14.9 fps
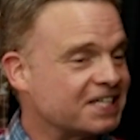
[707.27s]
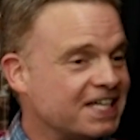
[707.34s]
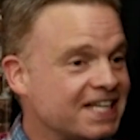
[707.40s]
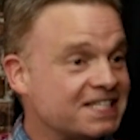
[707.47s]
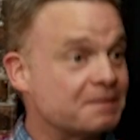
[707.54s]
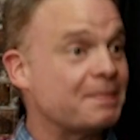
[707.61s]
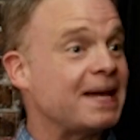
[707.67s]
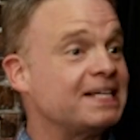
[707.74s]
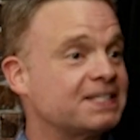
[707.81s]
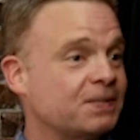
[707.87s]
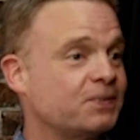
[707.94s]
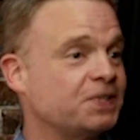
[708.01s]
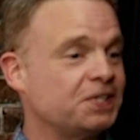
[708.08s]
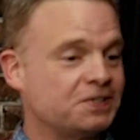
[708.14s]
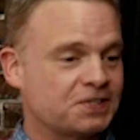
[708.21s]
And it's
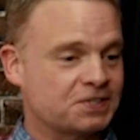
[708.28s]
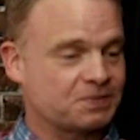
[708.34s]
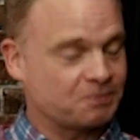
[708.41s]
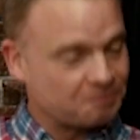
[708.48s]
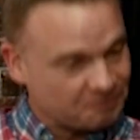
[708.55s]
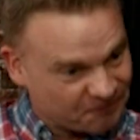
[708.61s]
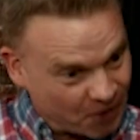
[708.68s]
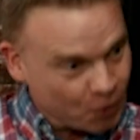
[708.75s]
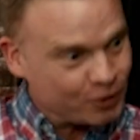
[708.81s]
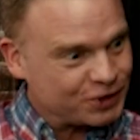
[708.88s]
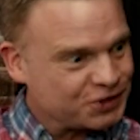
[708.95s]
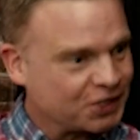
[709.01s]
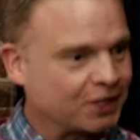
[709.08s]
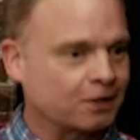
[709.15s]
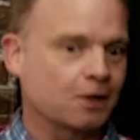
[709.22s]
amazing when you just
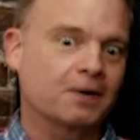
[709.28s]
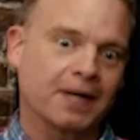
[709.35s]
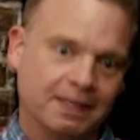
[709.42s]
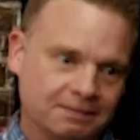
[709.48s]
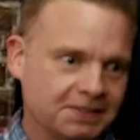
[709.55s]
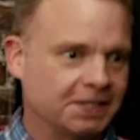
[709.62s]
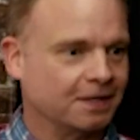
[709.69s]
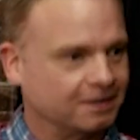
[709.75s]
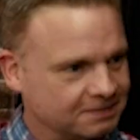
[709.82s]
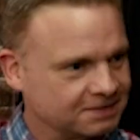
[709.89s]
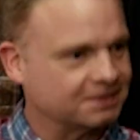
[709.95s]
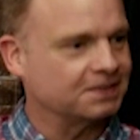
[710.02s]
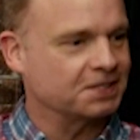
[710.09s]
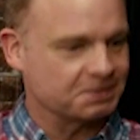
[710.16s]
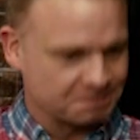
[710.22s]
focus on, okay, you know,
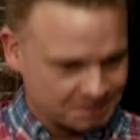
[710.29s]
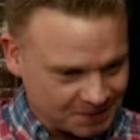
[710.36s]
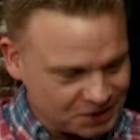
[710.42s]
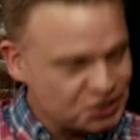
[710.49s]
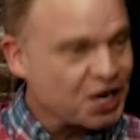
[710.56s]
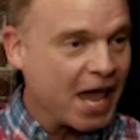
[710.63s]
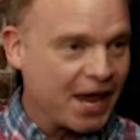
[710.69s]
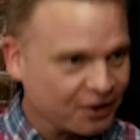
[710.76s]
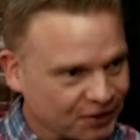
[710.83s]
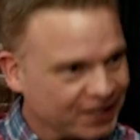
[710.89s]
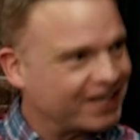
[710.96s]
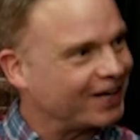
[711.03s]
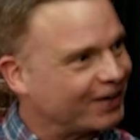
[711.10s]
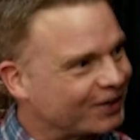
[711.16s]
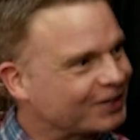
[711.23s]
just channel it
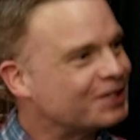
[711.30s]
here.